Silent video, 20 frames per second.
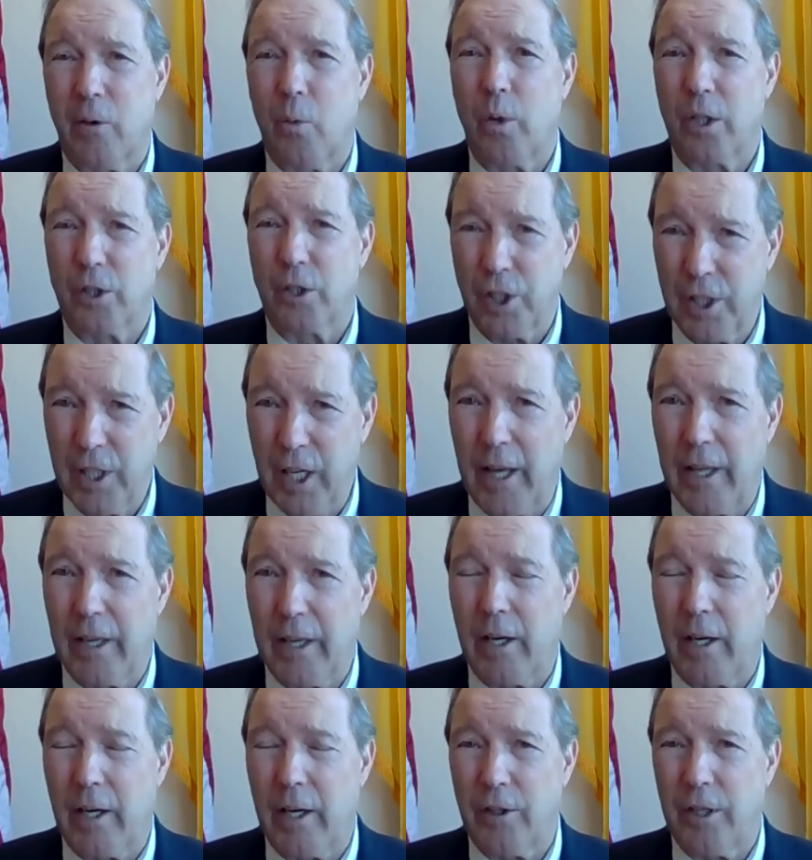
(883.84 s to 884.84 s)
was done
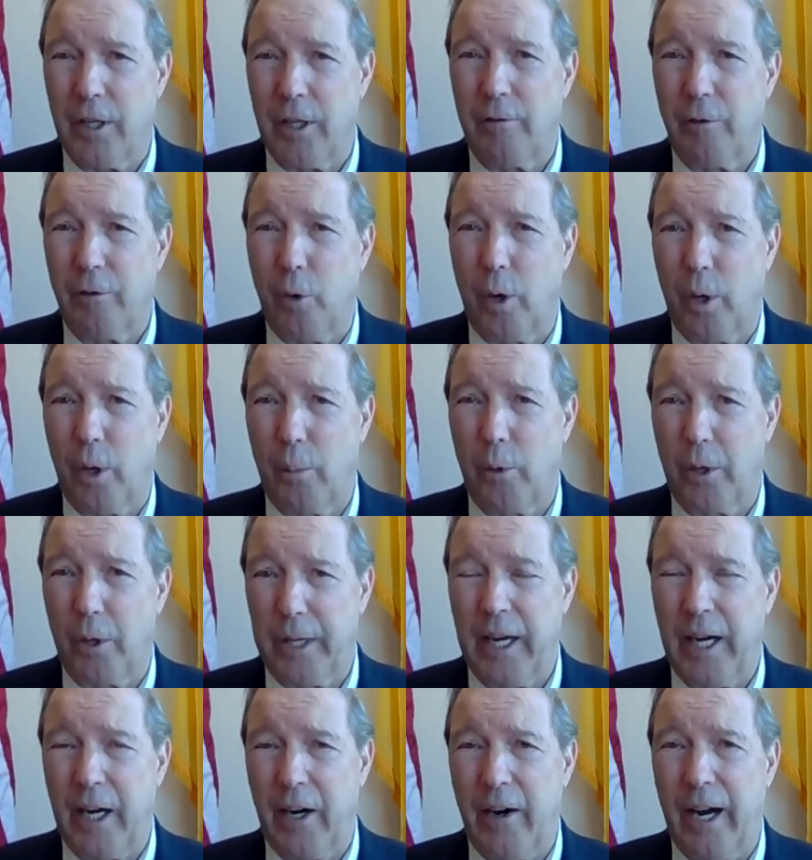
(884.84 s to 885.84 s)
under the Affordable
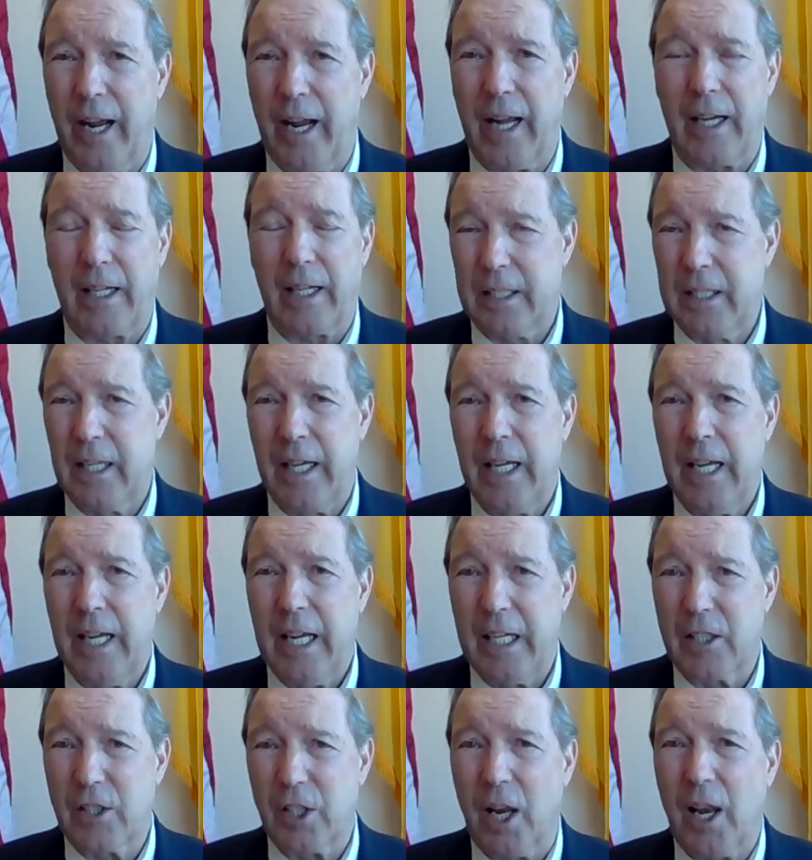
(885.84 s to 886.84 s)
Care Act
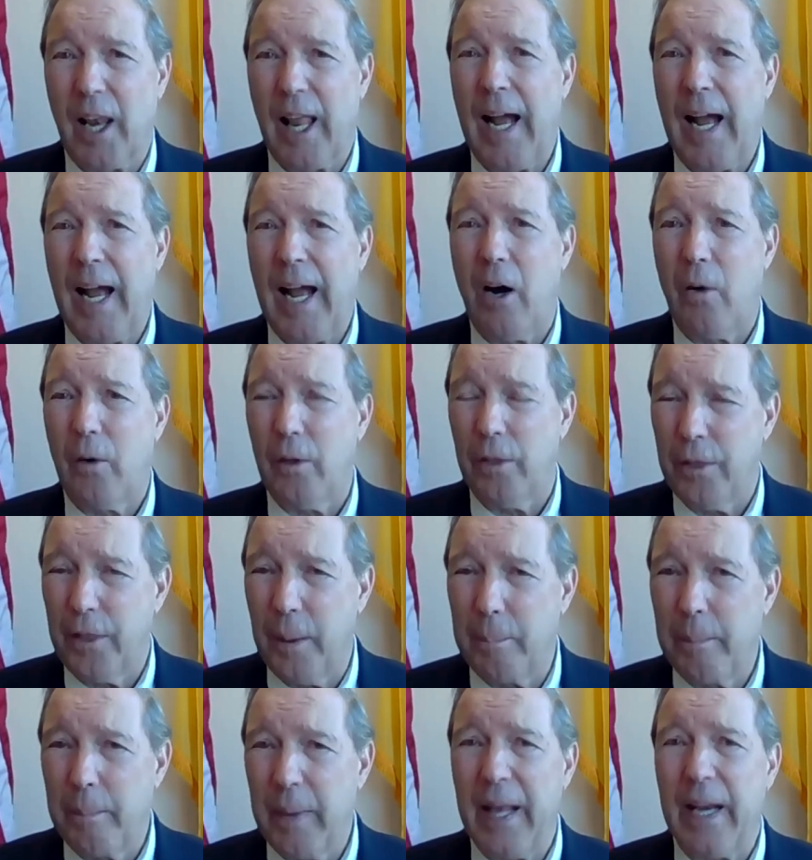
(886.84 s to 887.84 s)
is allow the
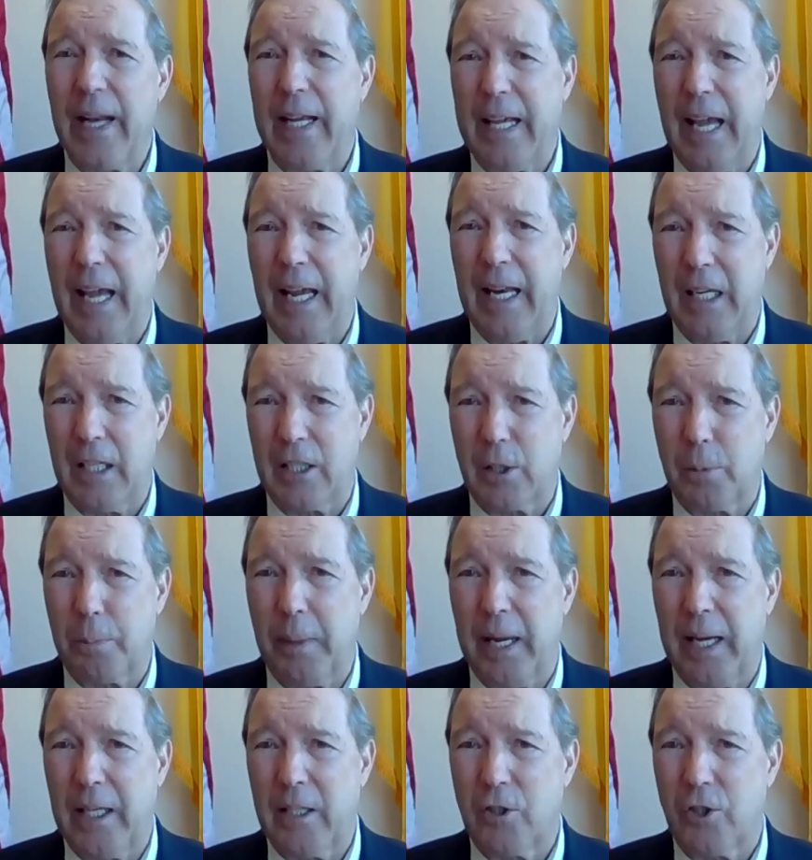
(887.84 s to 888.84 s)
Medicaid
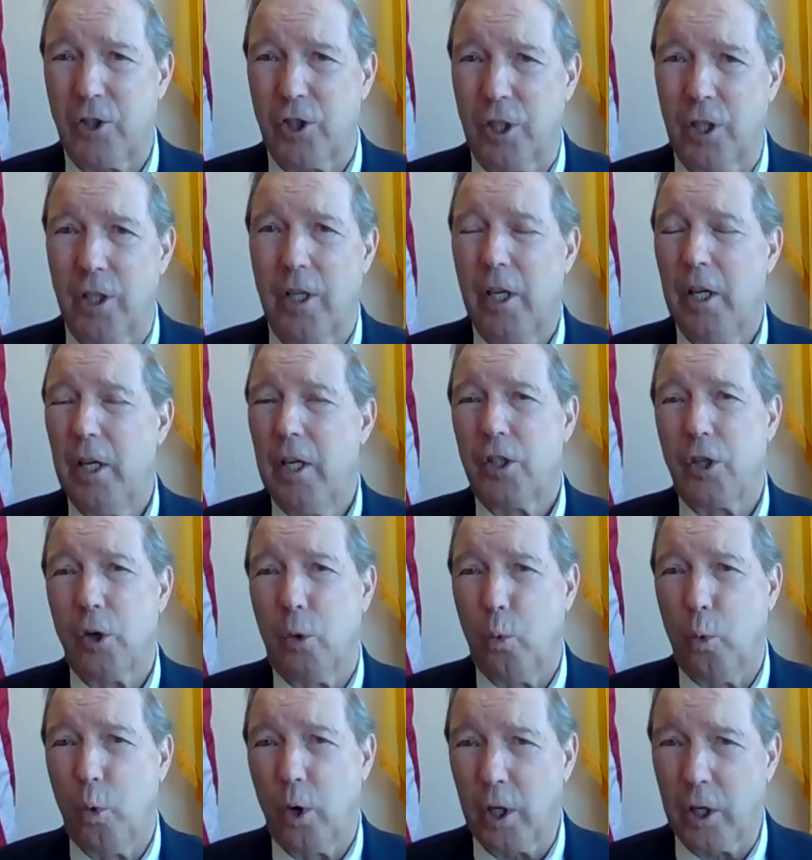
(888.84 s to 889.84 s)
expansion to
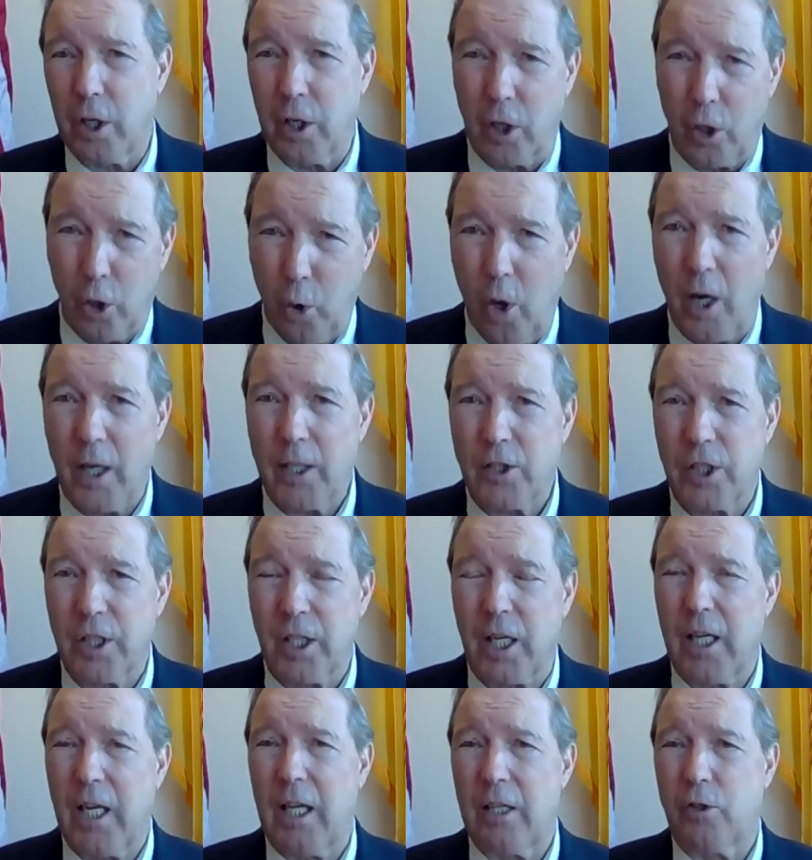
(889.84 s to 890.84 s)
work across
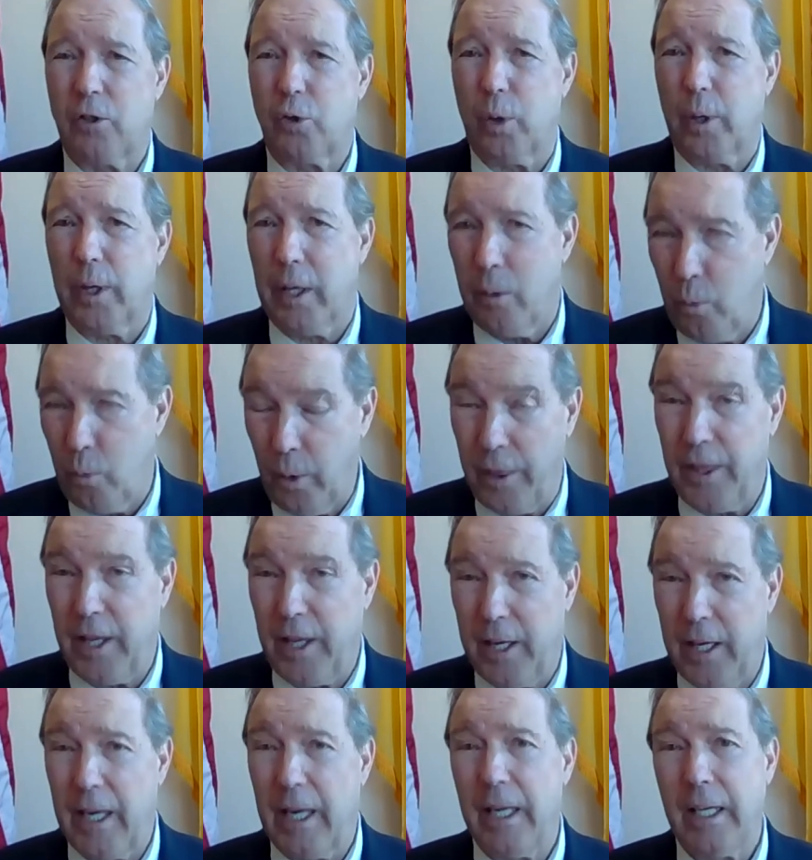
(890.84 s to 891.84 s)
the country and
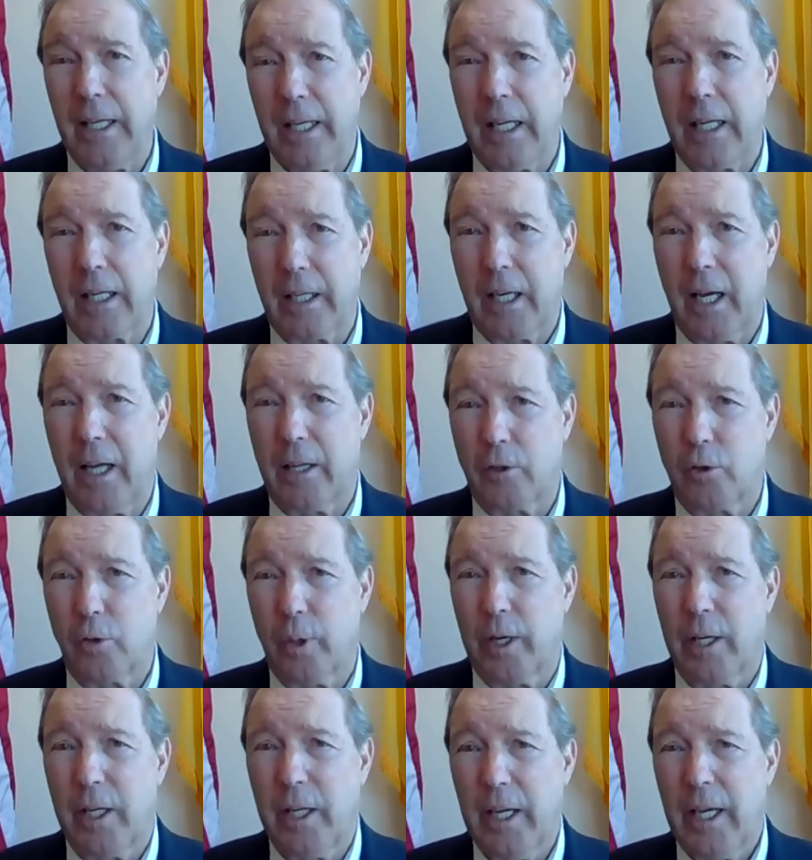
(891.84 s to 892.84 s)
within Indian country.